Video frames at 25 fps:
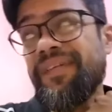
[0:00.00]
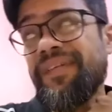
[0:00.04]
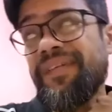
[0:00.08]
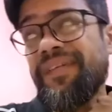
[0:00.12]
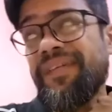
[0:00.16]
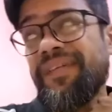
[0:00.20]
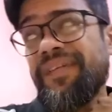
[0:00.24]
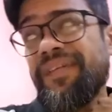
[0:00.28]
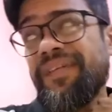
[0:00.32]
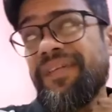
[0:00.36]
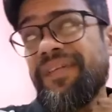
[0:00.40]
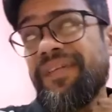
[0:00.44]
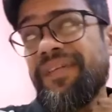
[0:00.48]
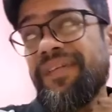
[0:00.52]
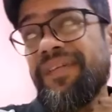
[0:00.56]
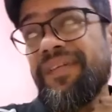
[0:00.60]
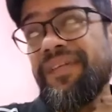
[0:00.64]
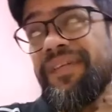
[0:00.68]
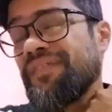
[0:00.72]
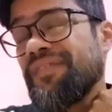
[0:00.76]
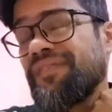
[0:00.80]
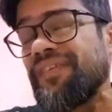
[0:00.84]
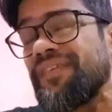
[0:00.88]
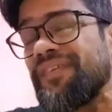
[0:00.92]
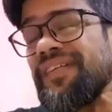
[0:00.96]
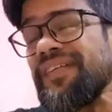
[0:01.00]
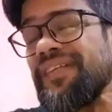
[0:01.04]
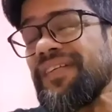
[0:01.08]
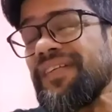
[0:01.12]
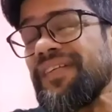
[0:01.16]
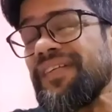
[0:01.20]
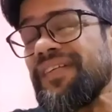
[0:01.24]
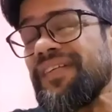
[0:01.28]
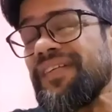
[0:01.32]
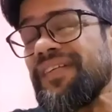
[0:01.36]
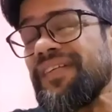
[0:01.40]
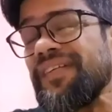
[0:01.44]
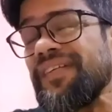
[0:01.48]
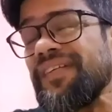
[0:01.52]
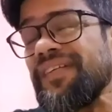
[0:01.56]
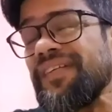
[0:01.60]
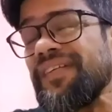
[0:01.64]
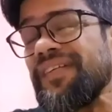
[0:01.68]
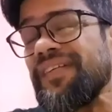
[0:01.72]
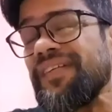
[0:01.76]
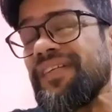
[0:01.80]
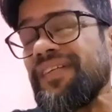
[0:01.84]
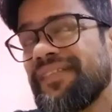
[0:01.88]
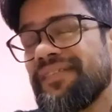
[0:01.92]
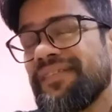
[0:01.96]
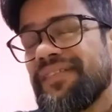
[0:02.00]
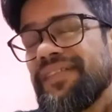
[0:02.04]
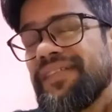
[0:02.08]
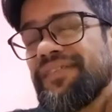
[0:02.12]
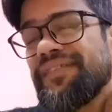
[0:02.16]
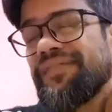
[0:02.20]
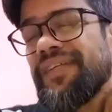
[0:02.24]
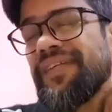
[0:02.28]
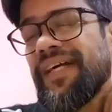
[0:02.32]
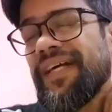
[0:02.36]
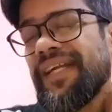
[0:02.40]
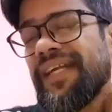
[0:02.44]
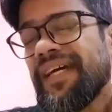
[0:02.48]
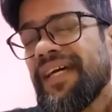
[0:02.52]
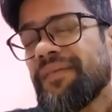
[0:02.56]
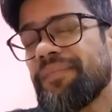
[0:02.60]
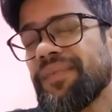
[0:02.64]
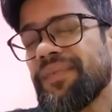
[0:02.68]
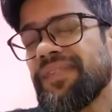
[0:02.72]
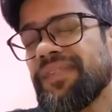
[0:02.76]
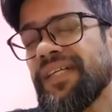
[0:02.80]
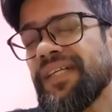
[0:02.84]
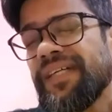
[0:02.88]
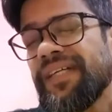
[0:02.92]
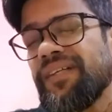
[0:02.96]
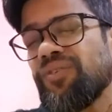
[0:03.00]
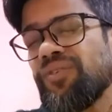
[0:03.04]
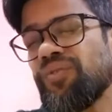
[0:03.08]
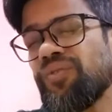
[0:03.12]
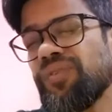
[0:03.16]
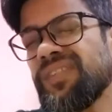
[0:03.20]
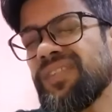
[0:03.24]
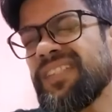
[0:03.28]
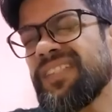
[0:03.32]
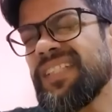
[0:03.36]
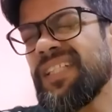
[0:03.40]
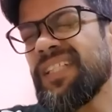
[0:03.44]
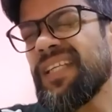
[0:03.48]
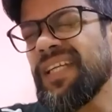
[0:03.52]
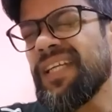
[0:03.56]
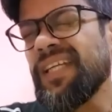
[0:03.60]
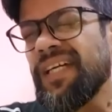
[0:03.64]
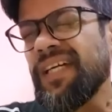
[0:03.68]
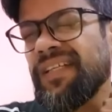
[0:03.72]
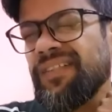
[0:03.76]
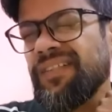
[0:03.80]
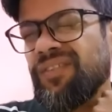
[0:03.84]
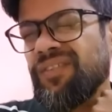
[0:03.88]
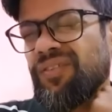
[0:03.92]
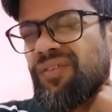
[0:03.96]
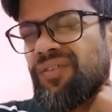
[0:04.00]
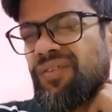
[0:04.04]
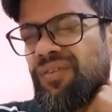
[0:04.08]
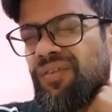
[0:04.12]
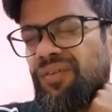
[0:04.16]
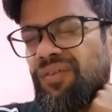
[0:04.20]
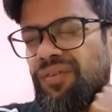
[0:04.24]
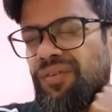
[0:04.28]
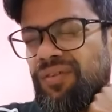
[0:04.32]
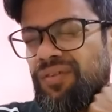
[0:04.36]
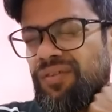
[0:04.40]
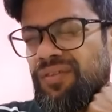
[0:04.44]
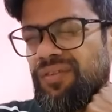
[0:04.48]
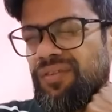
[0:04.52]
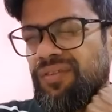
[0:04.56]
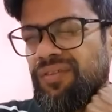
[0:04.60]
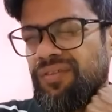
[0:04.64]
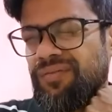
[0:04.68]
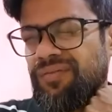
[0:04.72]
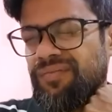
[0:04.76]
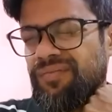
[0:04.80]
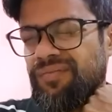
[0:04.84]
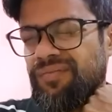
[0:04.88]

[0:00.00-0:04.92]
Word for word: aramco definitely can buy it if that happens i don't see lance stroll